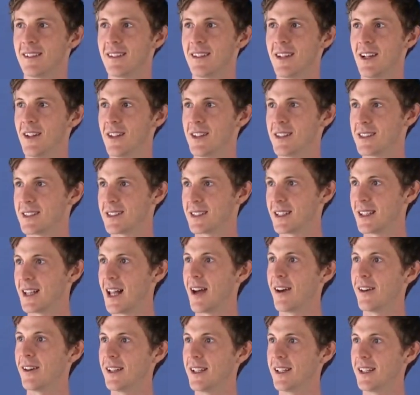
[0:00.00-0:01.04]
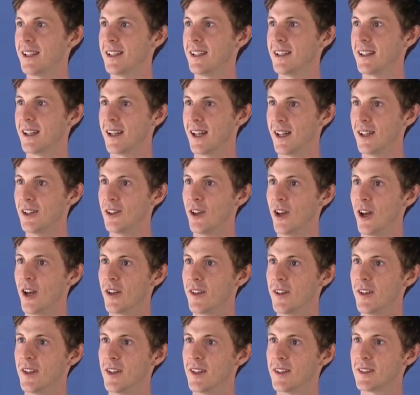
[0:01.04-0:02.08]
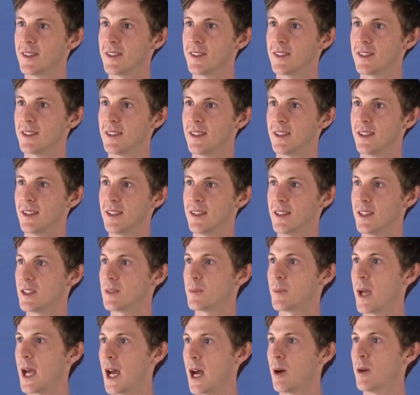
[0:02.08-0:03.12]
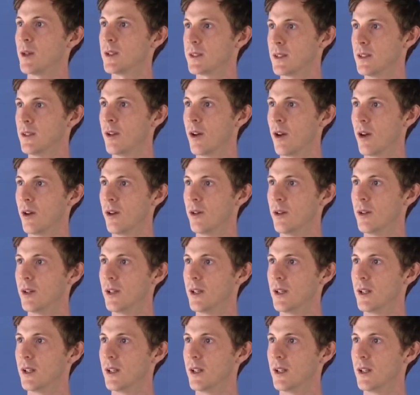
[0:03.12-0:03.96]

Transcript: There is clarity, alertness, this power to know.